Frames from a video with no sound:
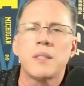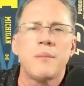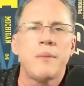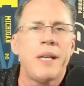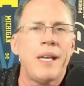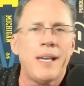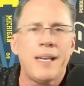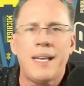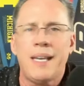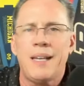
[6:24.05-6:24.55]
I mean,
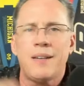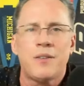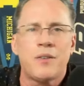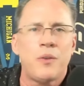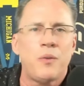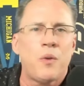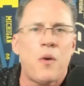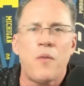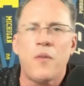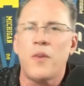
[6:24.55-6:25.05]
heck, he had
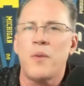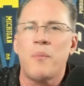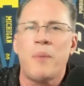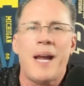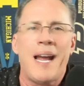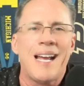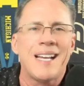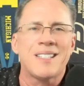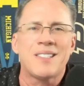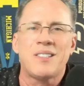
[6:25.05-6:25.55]
2
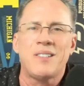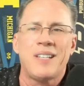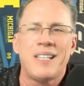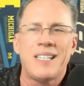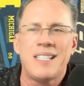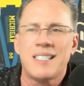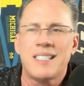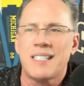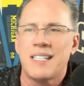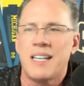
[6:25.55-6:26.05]
over-and-backs, too. He
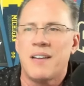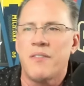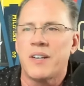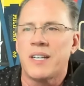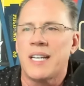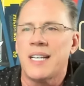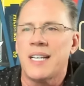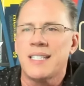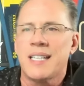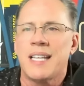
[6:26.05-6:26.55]
just never
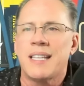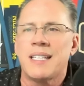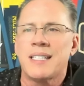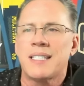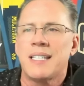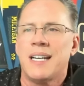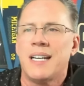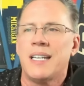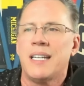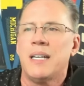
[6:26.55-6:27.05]
does that.
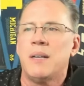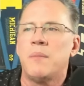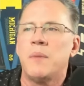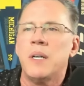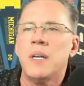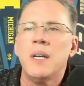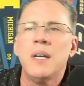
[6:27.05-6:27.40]
That's not him.